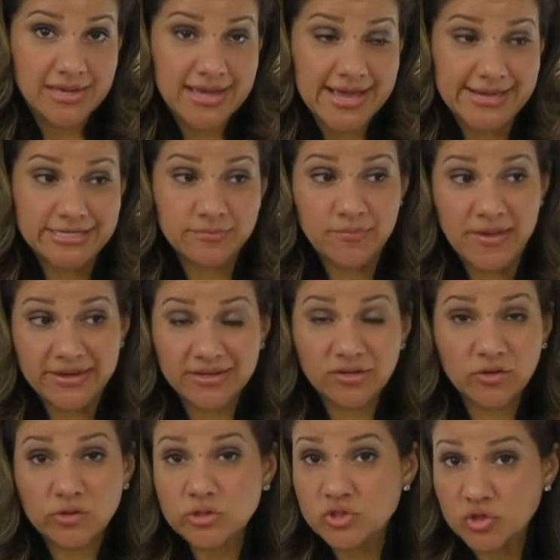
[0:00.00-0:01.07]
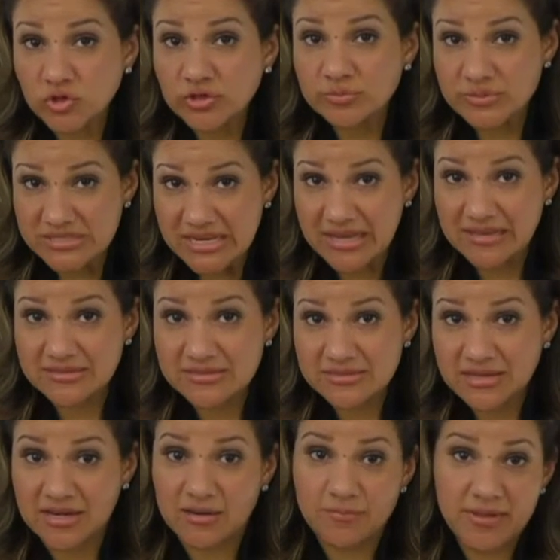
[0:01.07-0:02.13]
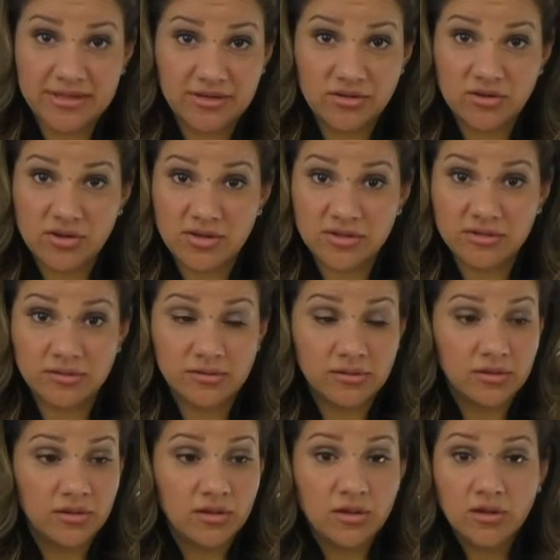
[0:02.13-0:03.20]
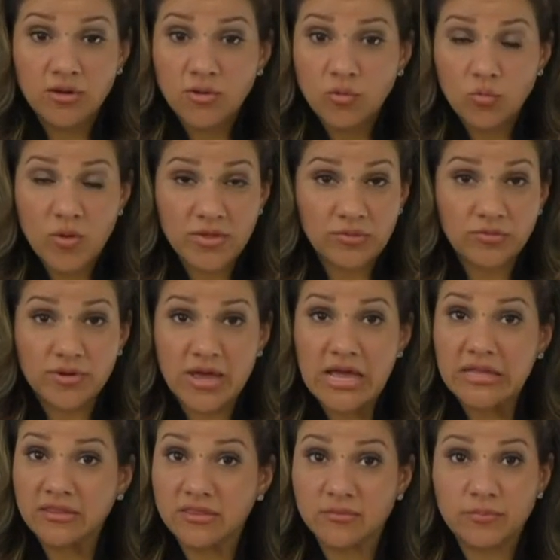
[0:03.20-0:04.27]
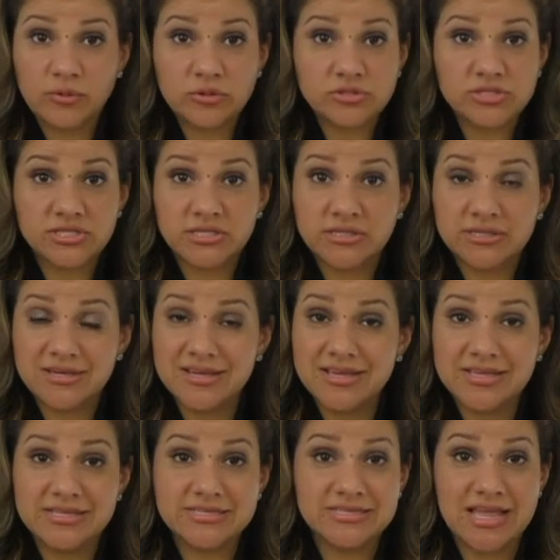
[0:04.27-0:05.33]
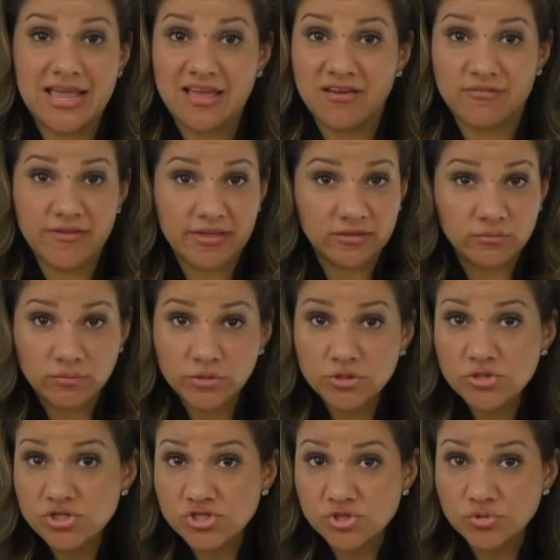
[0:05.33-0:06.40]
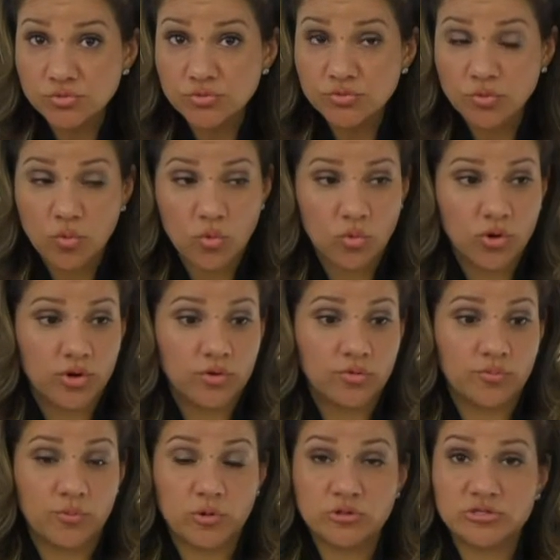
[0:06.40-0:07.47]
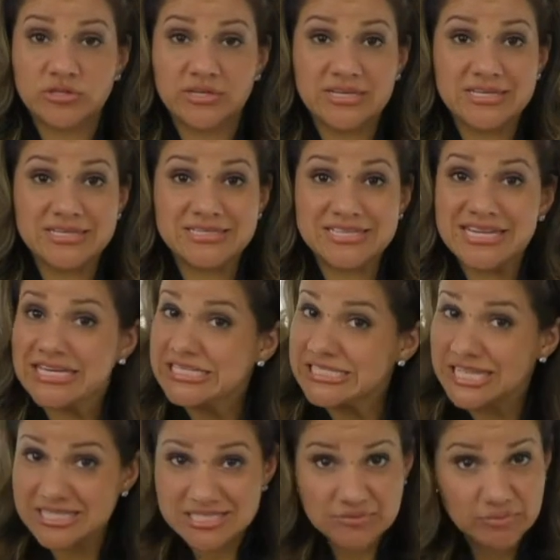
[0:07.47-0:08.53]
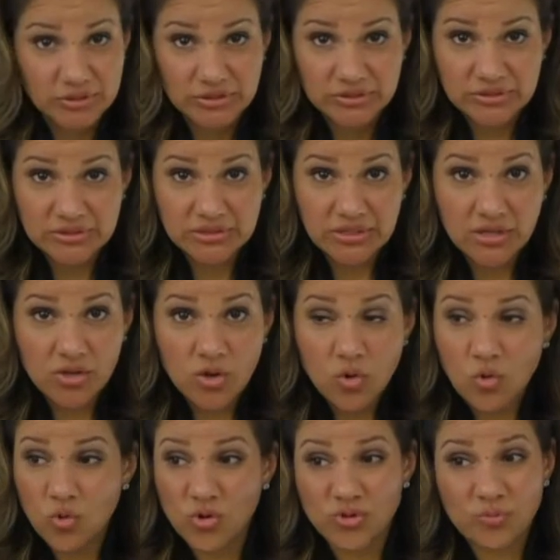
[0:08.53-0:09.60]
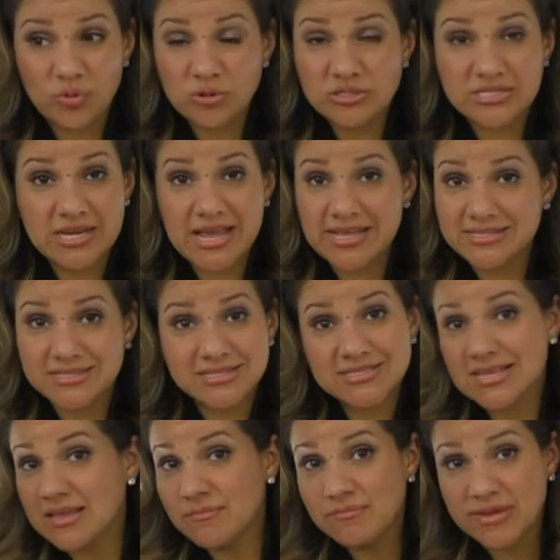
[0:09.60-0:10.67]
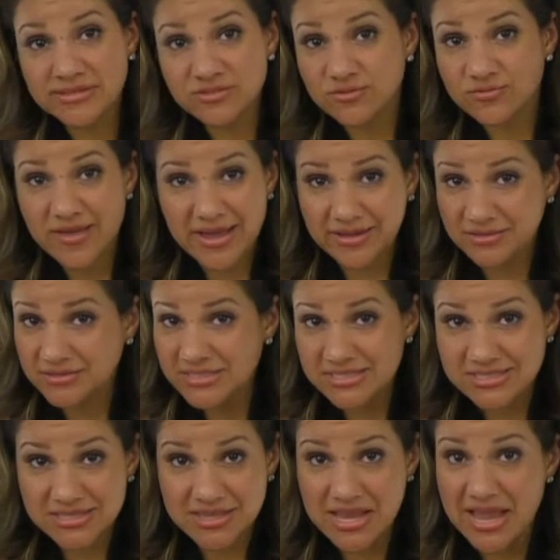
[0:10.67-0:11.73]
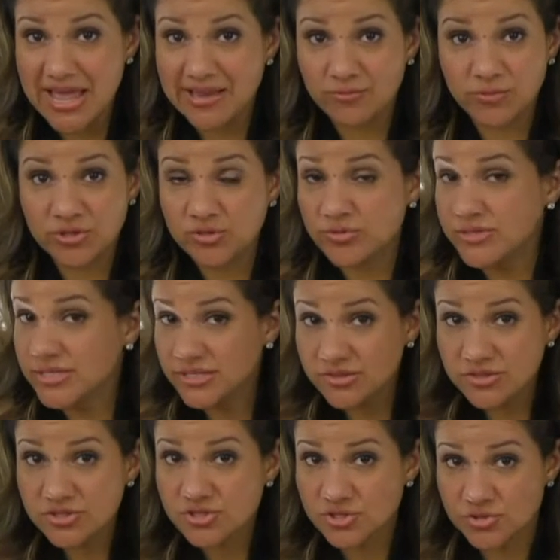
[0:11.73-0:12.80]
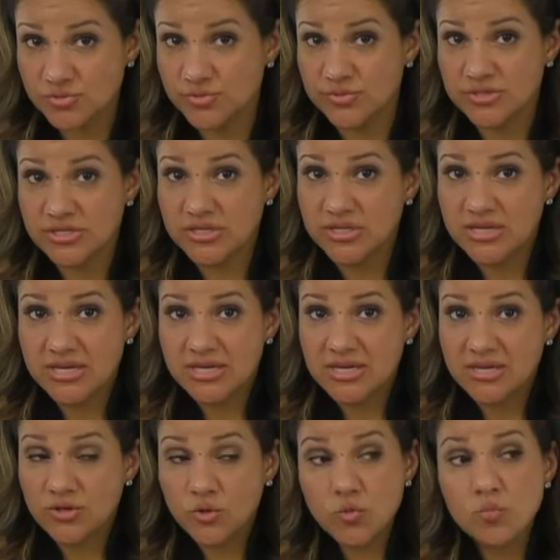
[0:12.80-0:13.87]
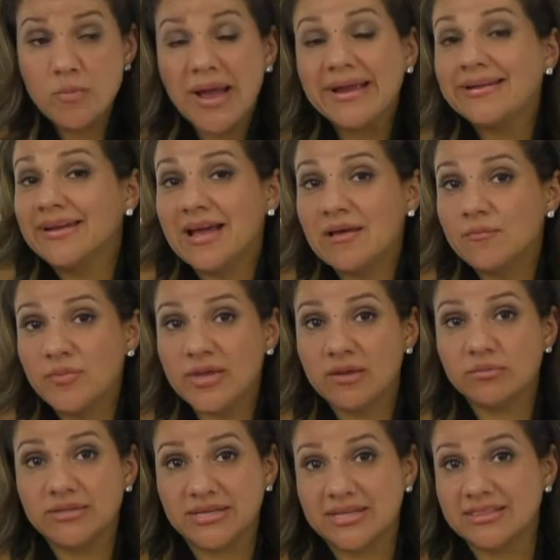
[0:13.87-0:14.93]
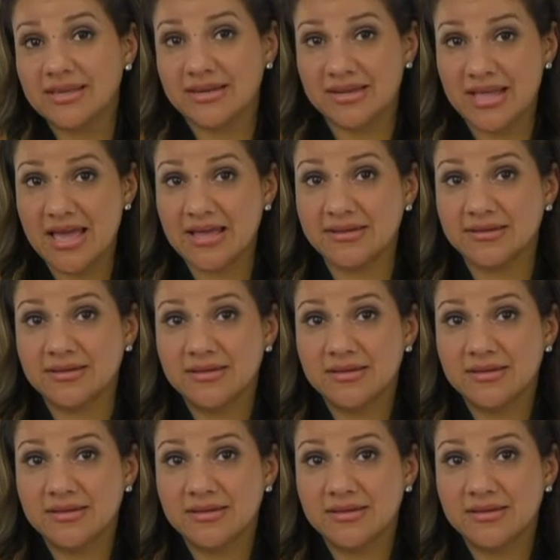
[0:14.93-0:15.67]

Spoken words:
And depending on the circumstance, and depending on whether or not the person is available to shoot, or the person is accessible, or the person has the same mental faculties that they had when you did the shoot, you might not be able to get that again.